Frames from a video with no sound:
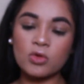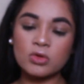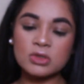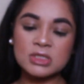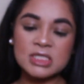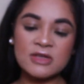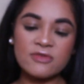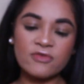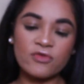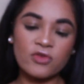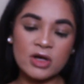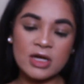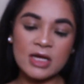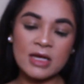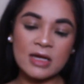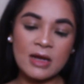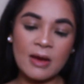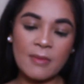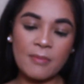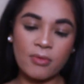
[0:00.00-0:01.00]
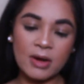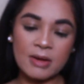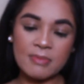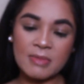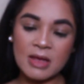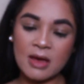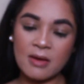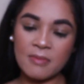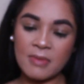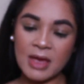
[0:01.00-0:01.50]
cruelty-free
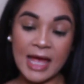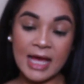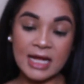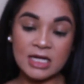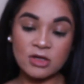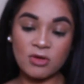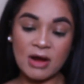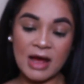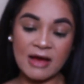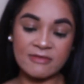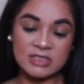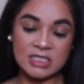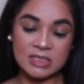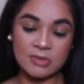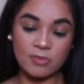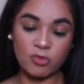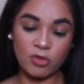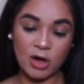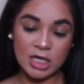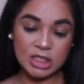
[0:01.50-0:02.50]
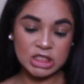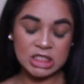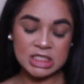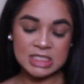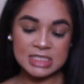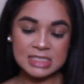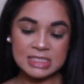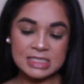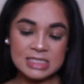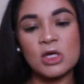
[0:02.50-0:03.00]
premium handcrafted
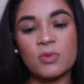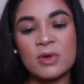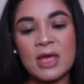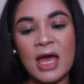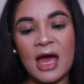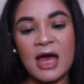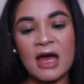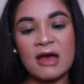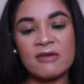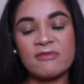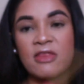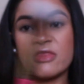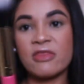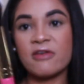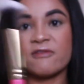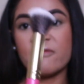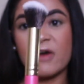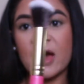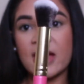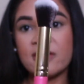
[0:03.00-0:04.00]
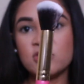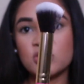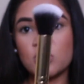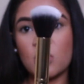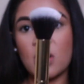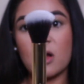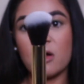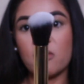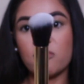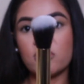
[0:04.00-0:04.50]
brushes. So we have the
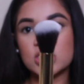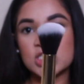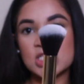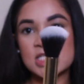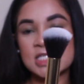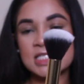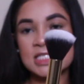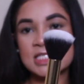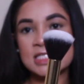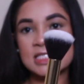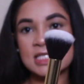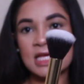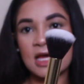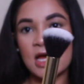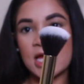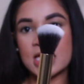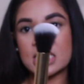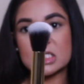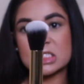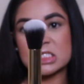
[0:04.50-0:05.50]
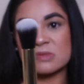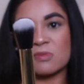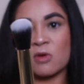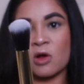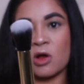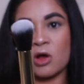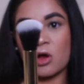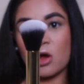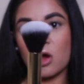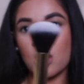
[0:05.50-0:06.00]
512, which is a
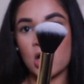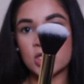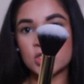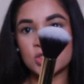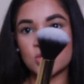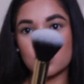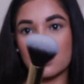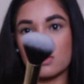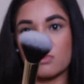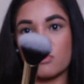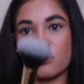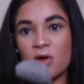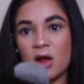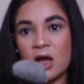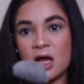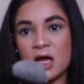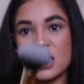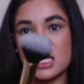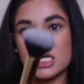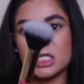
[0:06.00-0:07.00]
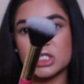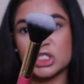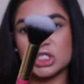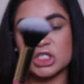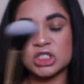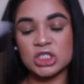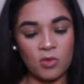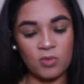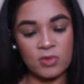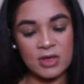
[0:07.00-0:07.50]
small contour brush.